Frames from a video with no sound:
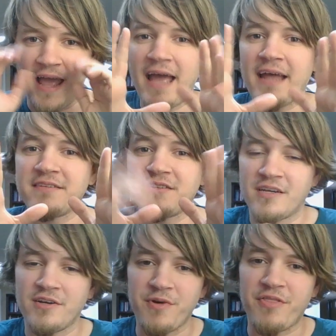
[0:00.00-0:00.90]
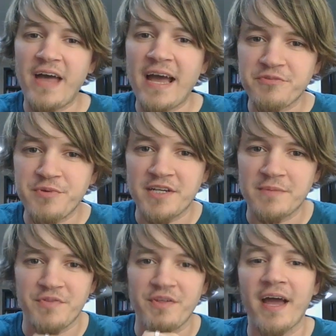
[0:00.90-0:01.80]
And with that, we
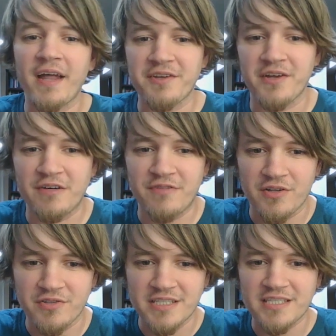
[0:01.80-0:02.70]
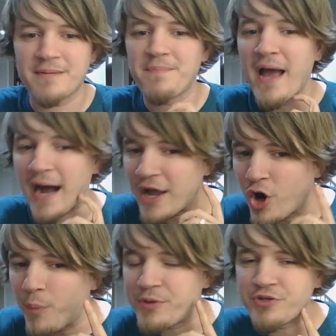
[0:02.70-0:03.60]
come to the end of our list. I
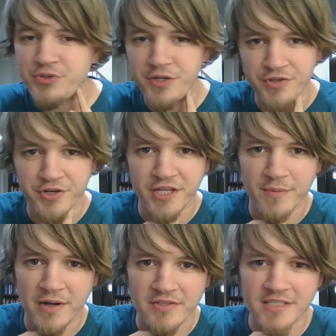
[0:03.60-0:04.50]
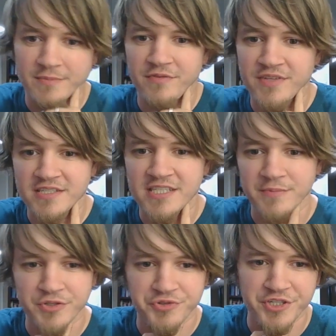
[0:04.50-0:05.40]
hope you enjoyed learning about some of these
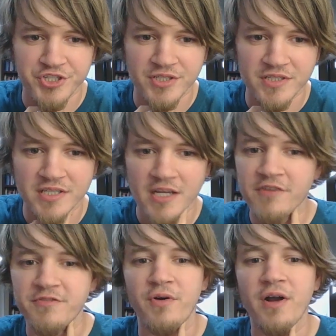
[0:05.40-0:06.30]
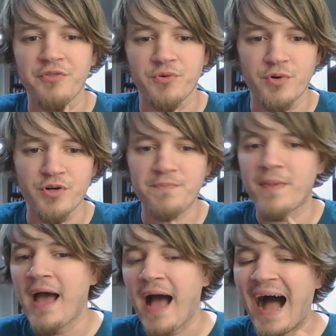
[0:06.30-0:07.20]
summer traditions from around the
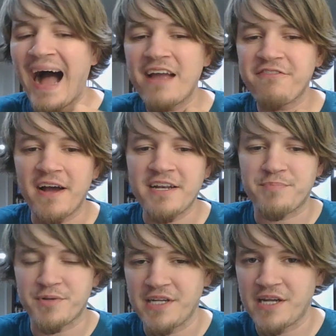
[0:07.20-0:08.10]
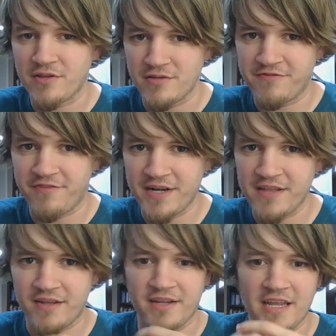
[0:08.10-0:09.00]
world. I find it particularly
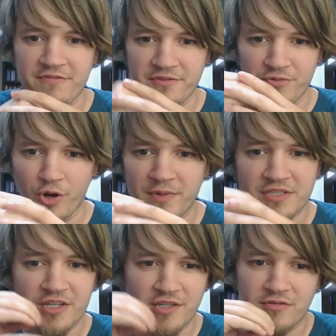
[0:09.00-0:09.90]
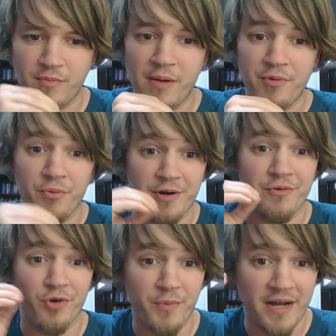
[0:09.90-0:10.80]
funny that even the Romans couldn't remember what
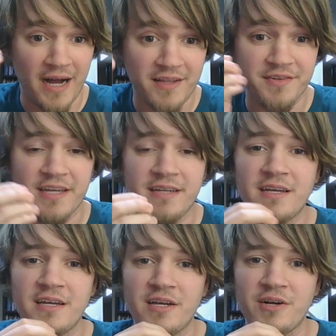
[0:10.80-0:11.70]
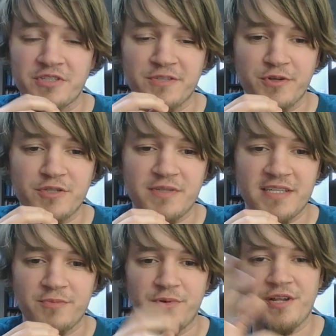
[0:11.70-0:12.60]
a Roman holiday was supposed to be
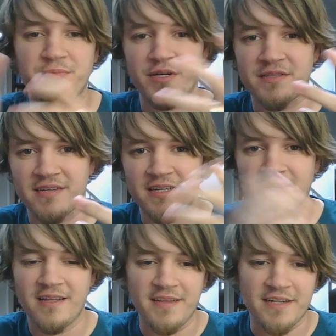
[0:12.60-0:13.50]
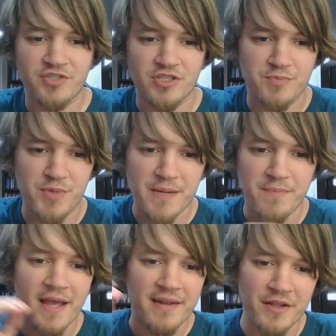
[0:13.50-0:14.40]
celebrating, but that's just me.
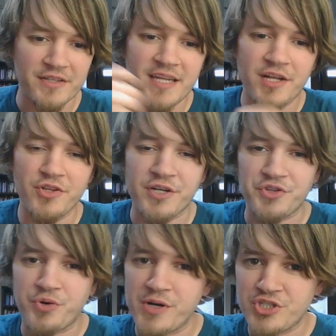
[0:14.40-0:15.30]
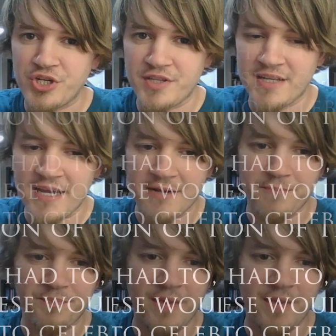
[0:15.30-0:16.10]
Now let's take a look at the question of the day.